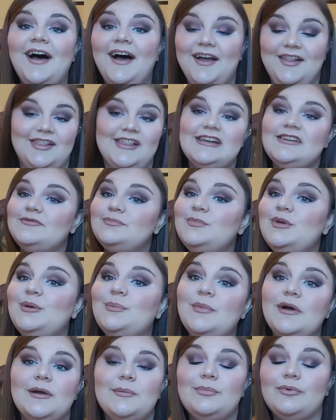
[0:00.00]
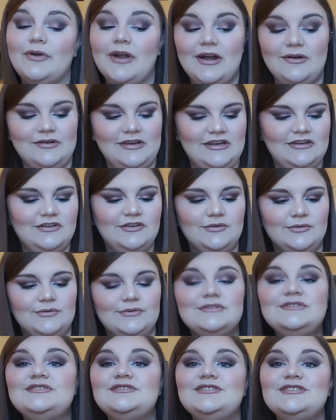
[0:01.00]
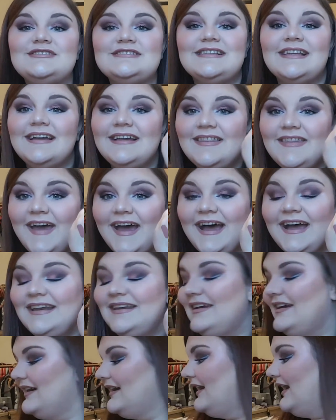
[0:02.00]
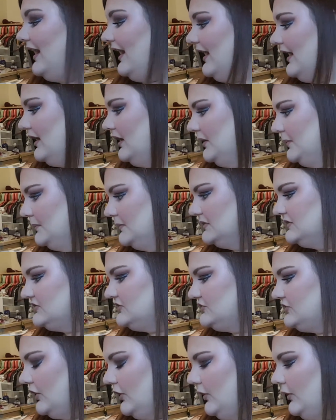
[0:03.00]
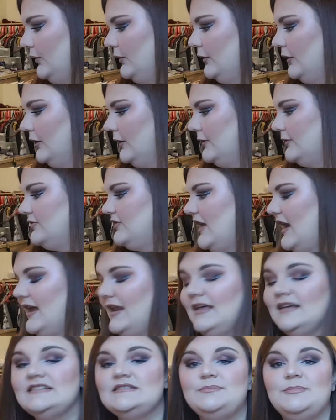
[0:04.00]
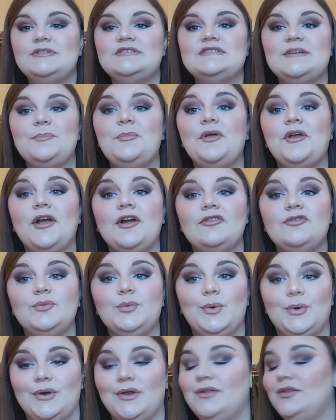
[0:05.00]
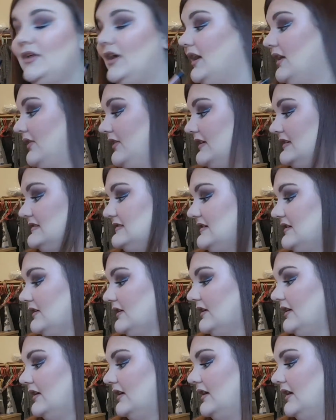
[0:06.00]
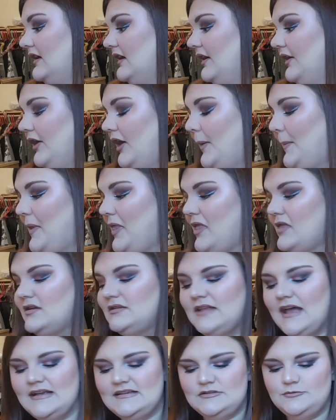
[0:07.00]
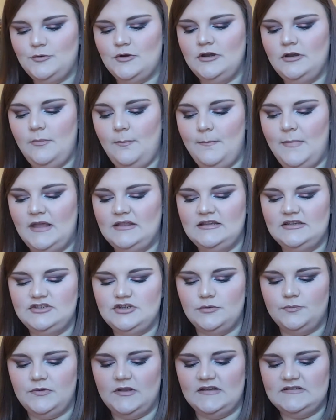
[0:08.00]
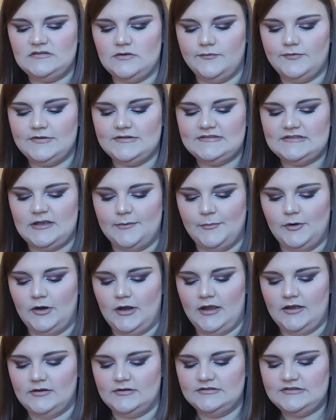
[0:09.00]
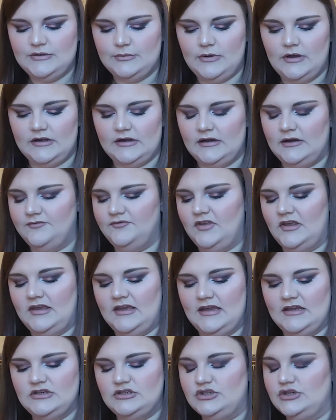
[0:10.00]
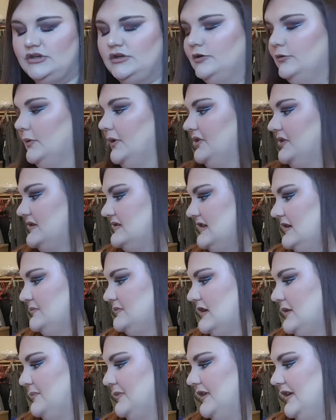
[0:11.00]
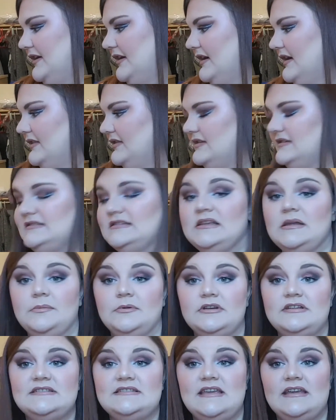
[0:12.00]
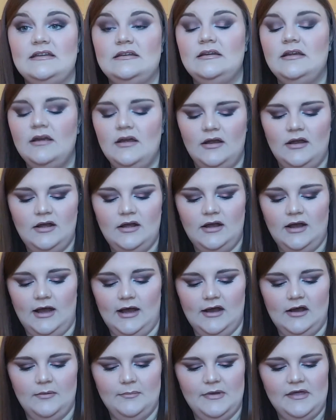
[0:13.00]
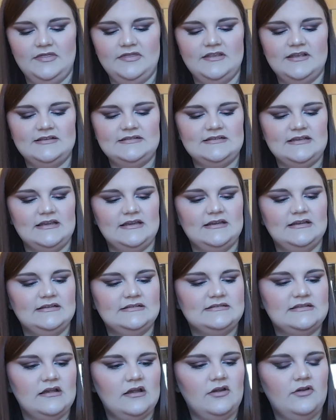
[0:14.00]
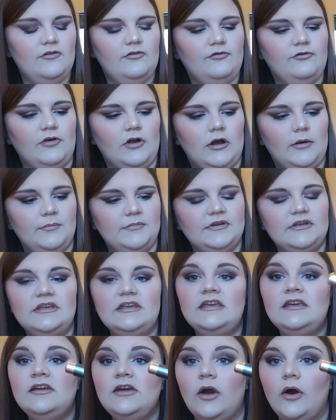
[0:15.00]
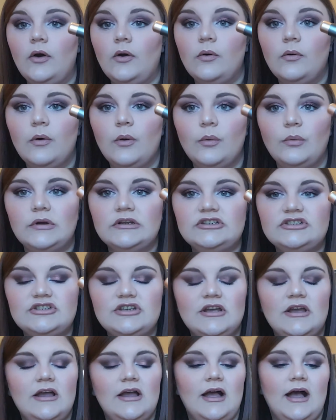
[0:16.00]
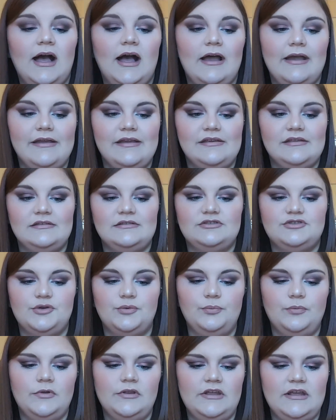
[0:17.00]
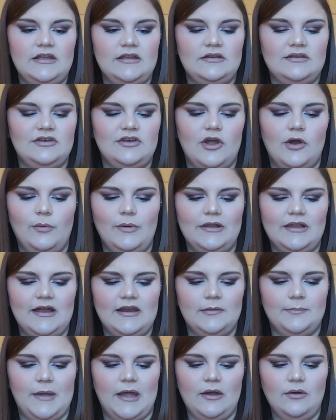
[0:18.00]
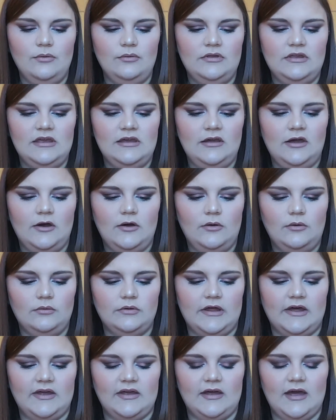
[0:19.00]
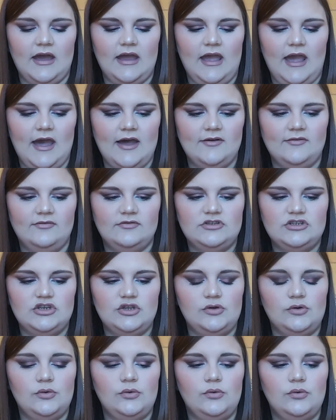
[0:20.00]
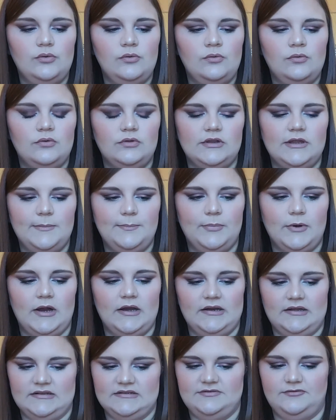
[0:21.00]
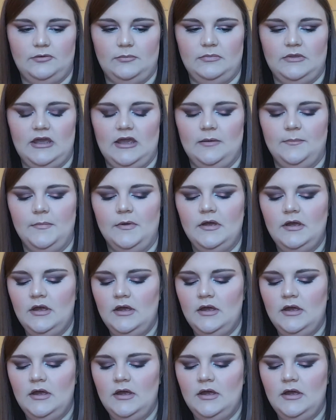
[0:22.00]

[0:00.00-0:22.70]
I love me my brownie nudes just like that. So that has been something I've worn a lot this year. And then the last one mainly took place over the summer. I also got it on vacation around the same time that I got the Celebrity Skin. And this is from Kiko, which I don't really know a lot about Kiko. Like, I have two lip products from them.